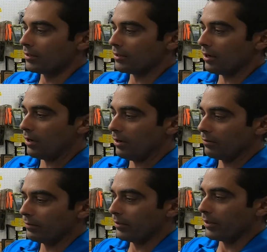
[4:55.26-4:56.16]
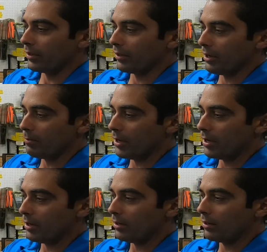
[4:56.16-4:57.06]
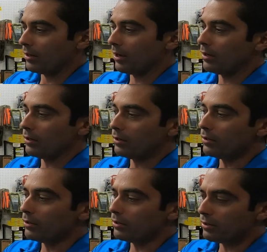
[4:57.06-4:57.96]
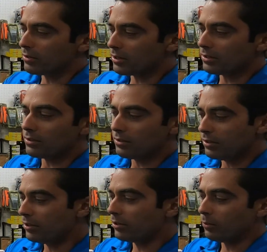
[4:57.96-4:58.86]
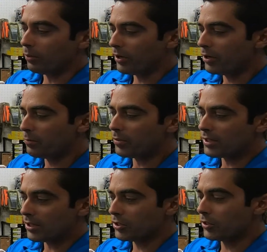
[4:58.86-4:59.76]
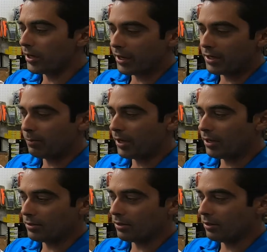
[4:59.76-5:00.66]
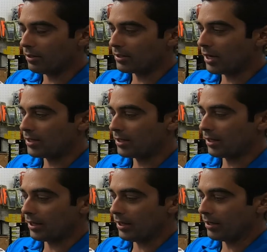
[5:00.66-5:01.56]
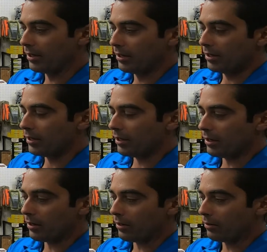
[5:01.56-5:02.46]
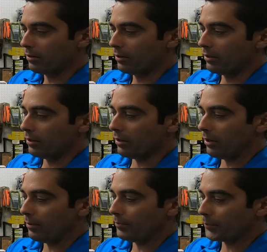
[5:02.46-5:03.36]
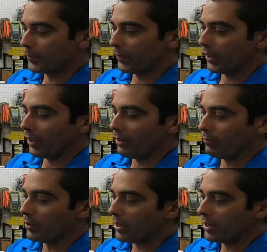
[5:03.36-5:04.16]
So come in, and there's, where you position your hand depends on the size of the gun. here. If you